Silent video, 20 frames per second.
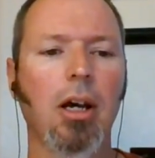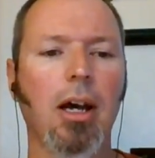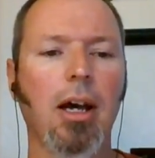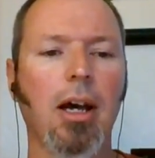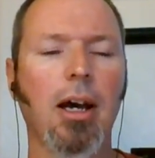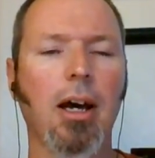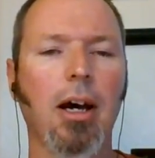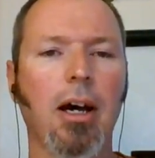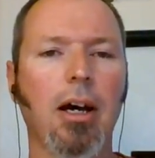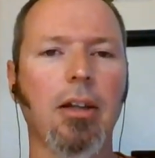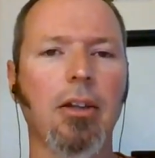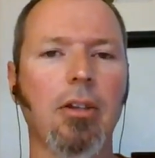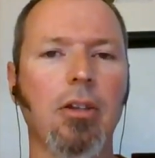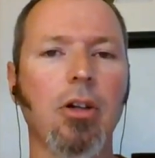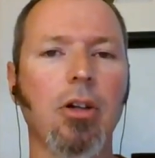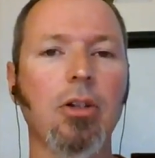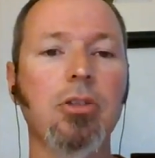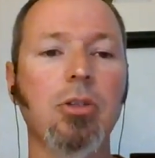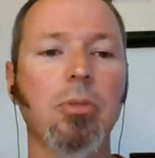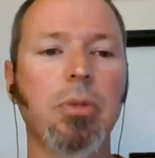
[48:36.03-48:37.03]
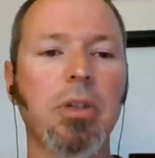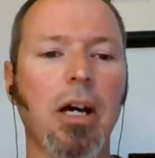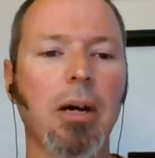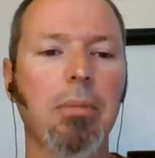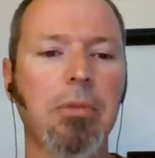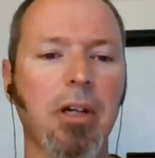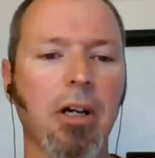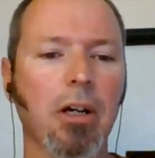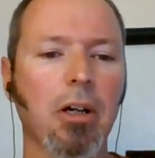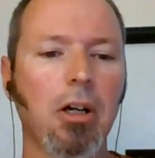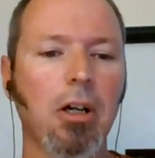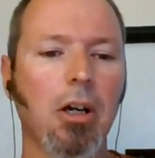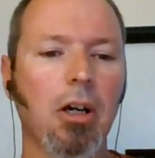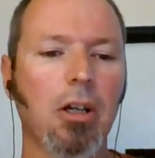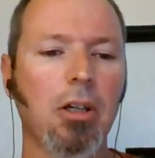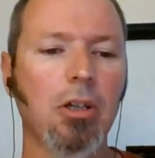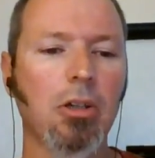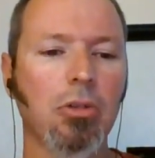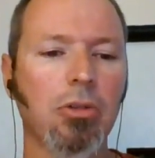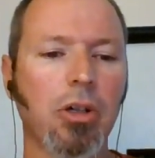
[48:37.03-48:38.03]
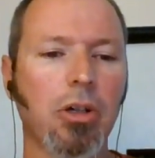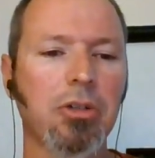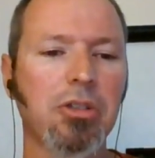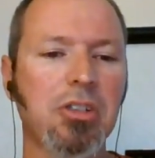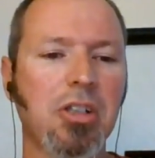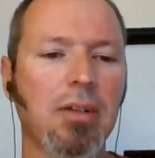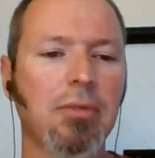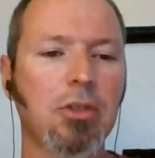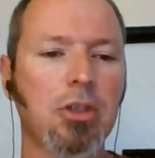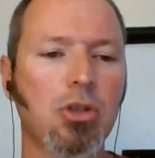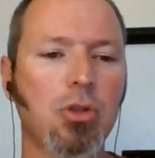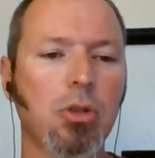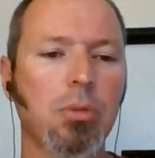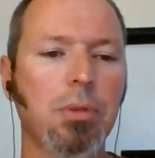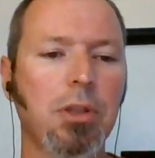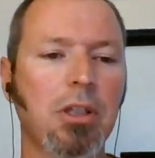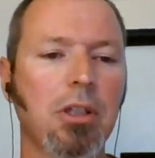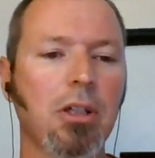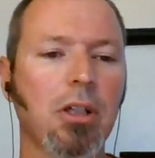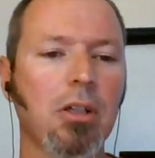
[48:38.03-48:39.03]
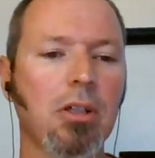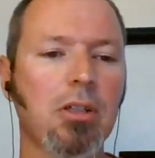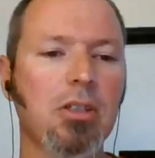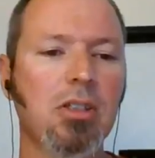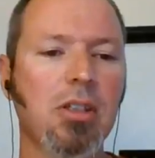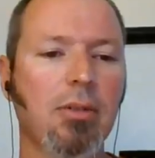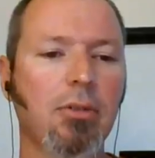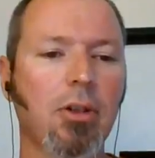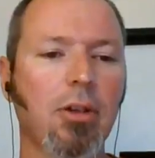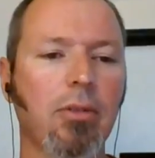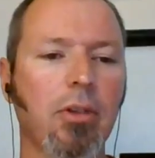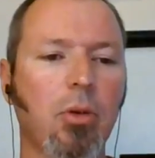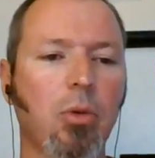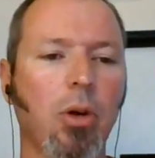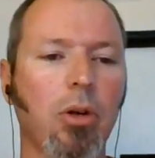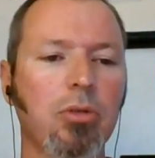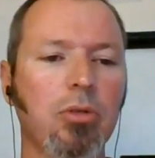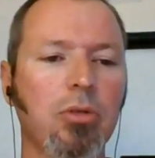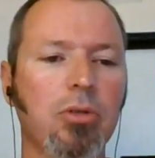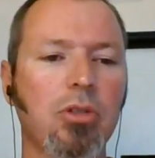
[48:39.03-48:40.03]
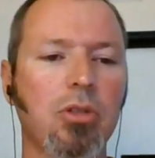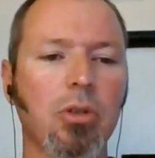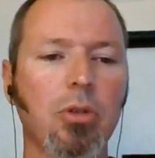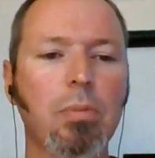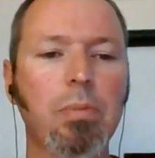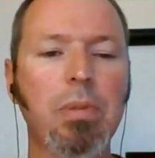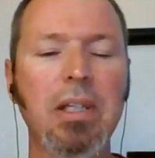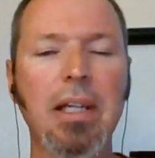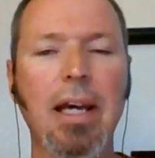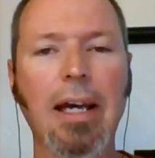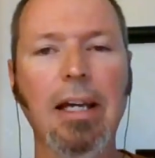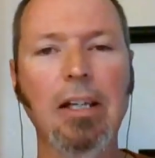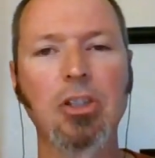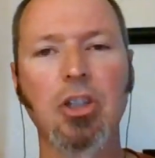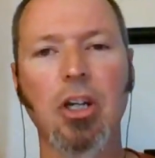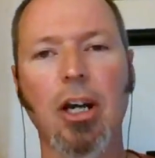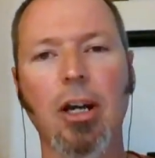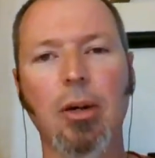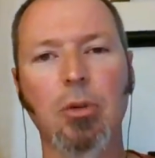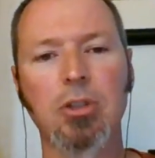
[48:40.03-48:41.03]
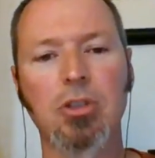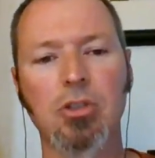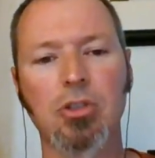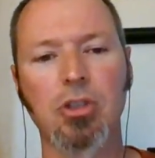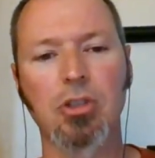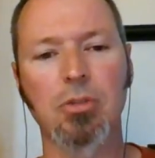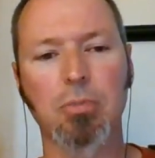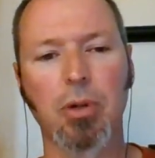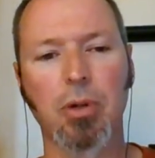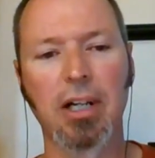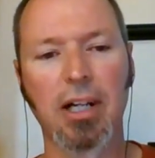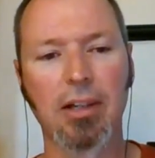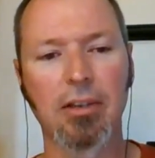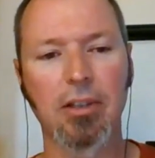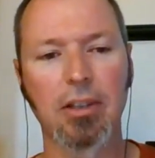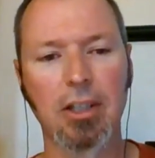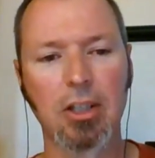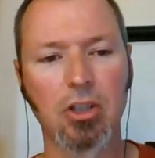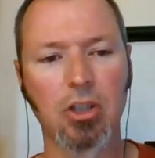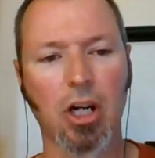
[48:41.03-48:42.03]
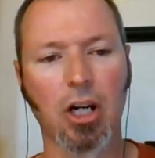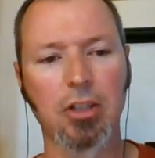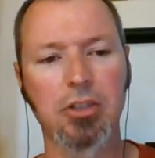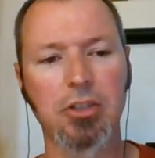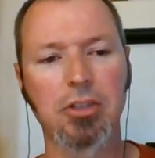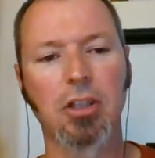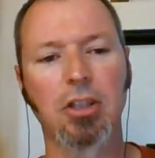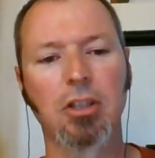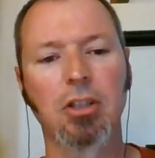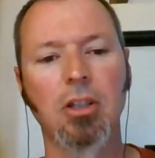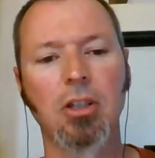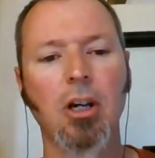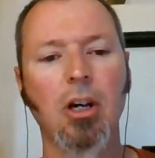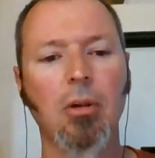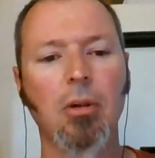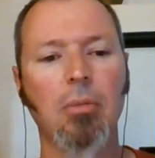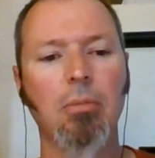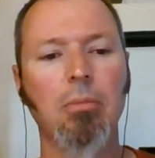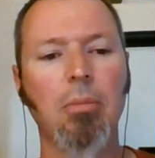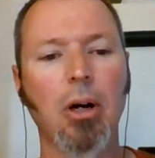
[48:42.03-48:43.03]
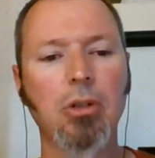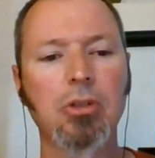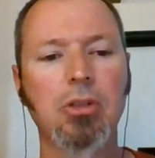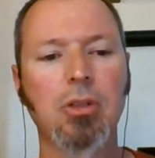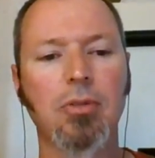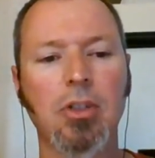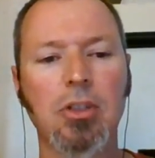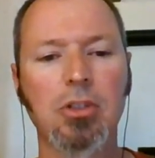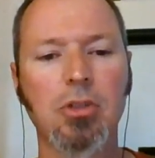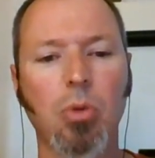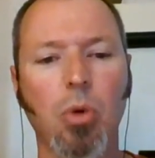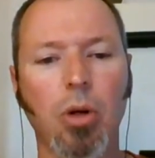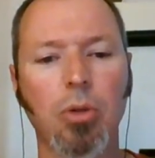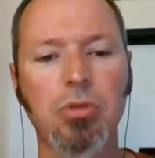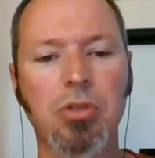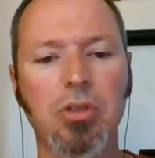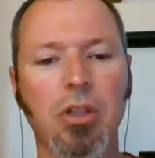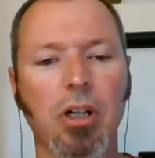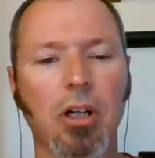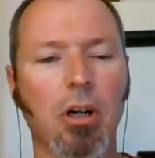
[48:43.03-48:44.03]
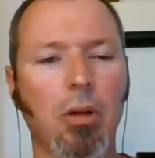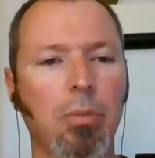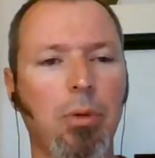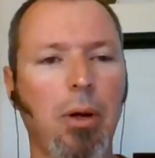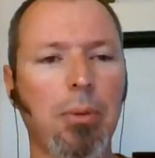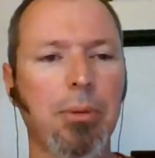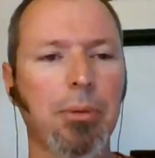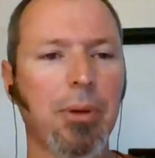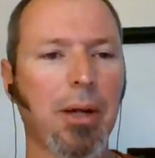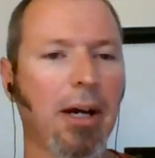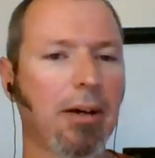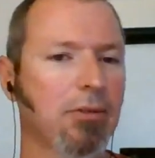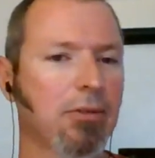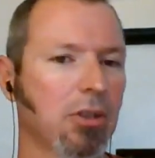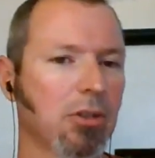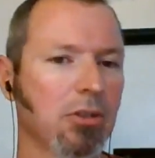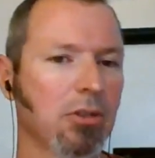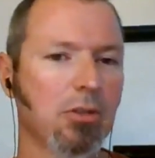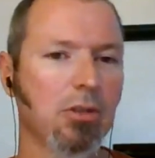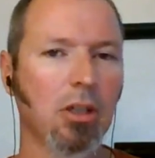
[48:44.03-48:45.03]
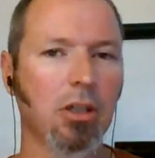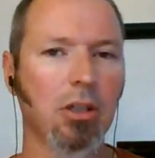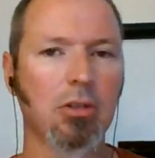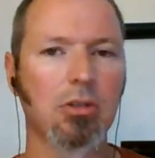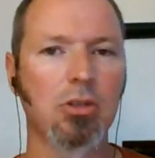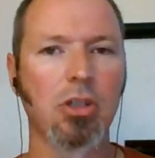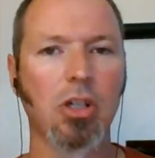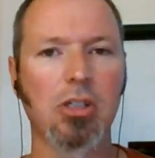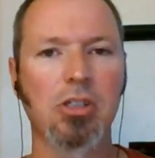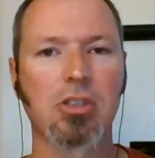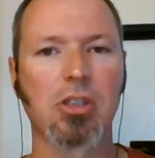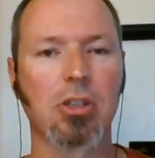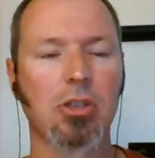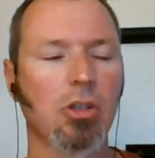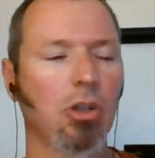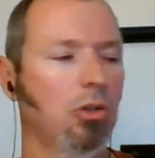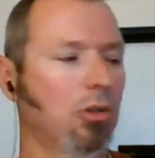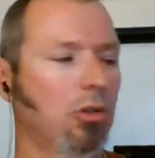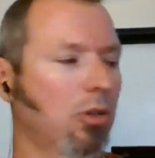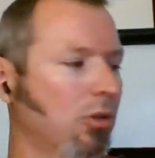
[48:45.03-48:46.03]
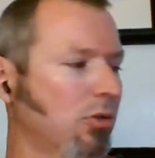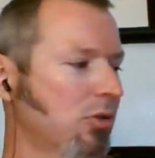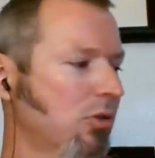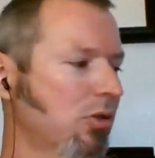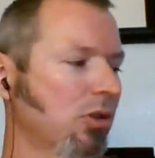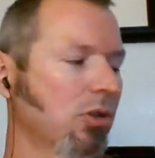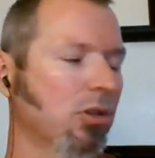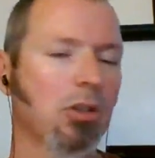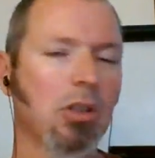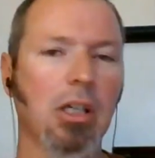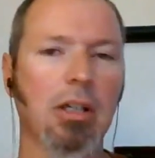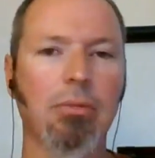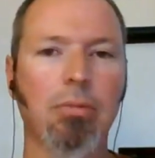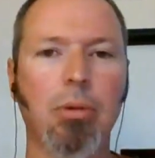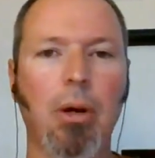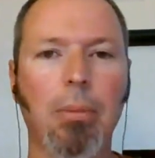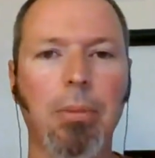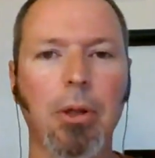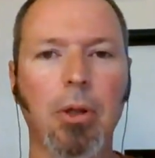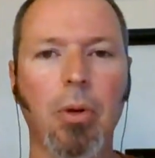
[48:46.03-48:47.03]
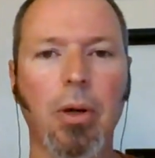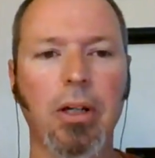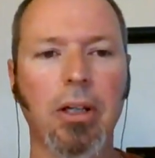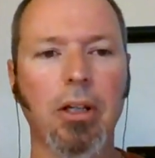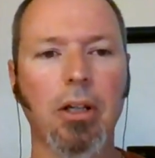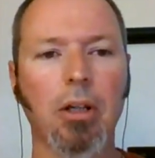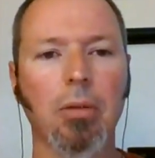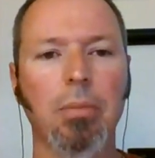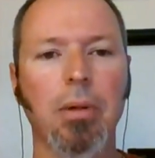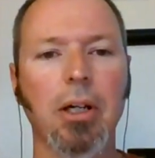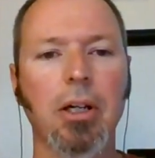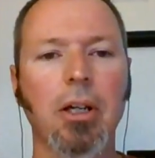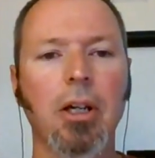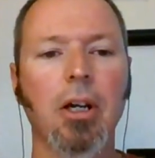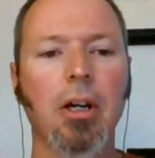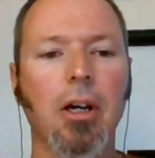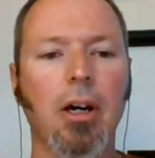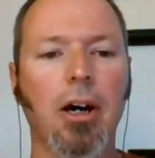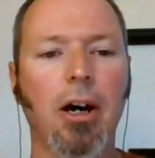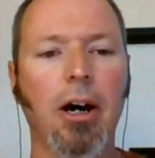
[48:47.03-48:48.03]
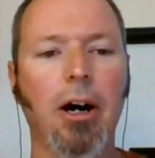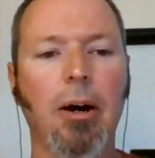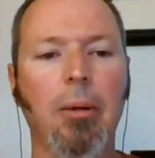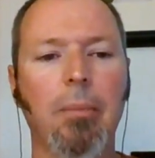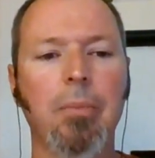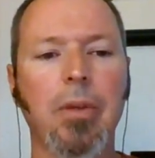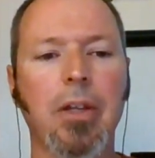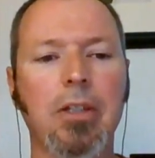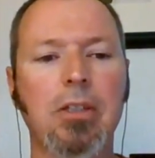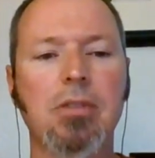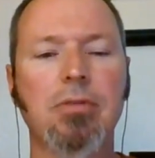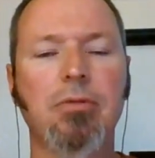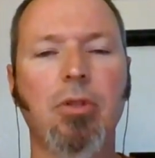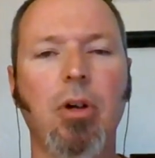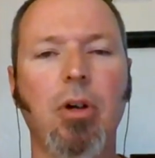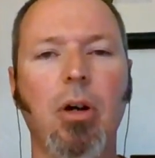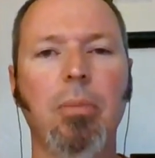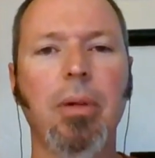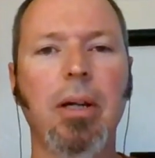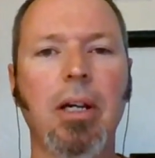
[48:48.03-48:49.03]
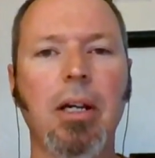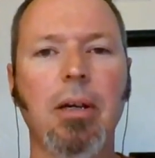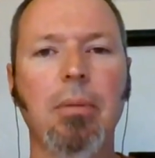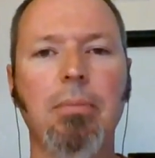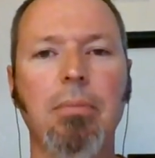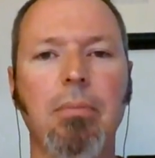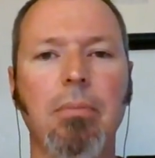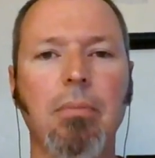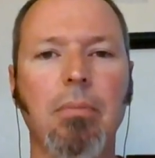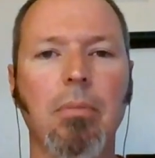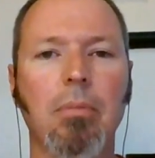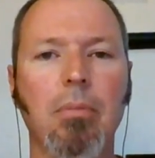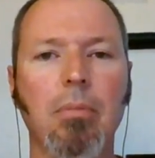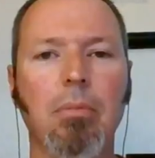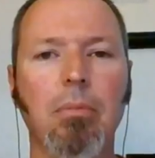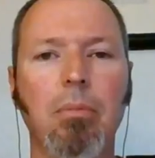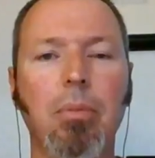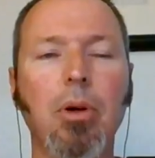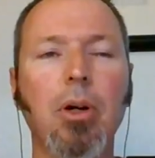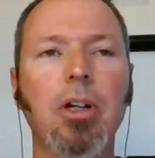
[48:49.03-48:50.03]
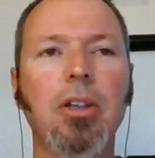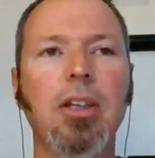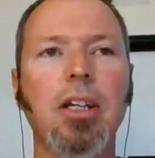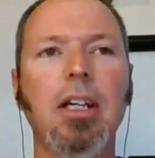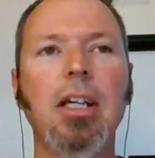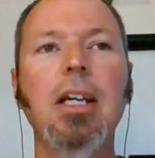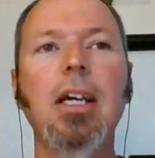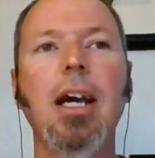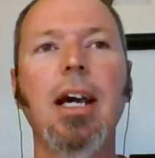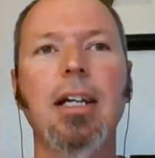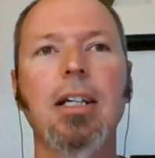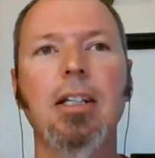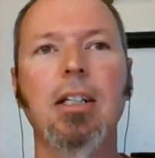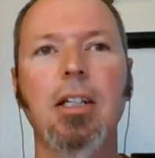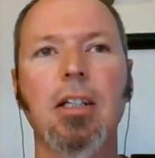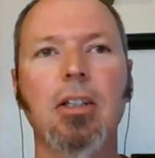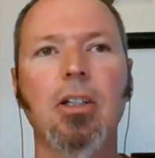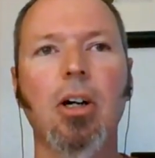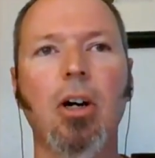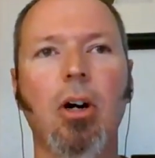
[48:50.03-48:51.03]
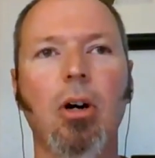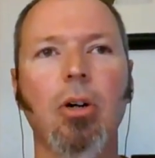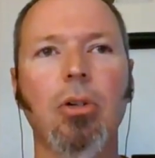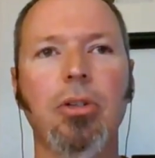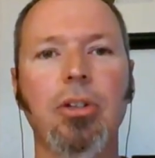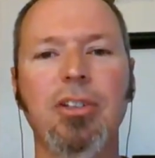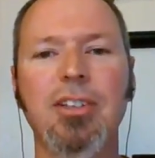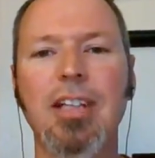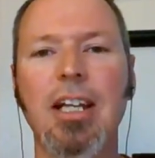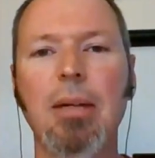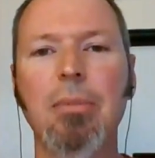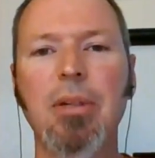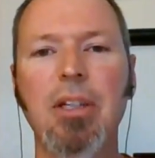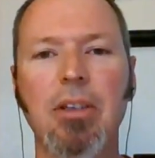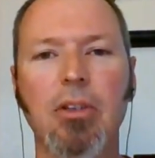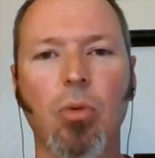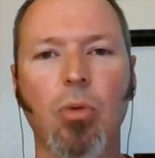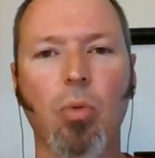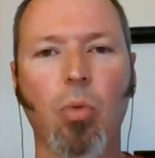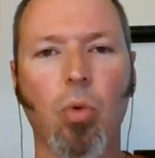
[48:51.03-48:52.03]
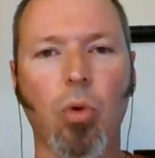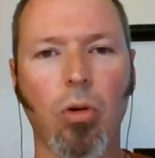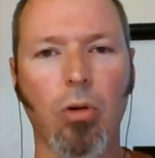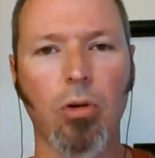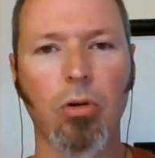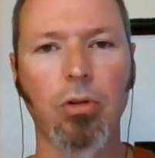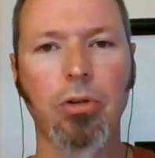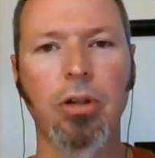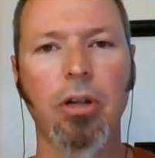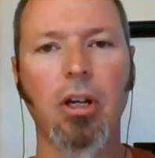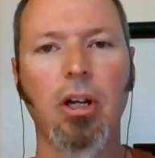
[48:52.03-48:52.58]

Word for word: and those will be up there. You'll notice I've attributed uh, several of the quotes to BAJ, which is just Bret Anthony Johnston. Most of his quotes there, I'll probably have to adjust the show notes to give proper credit here, but um, it's from a book that he edited called Naming the World.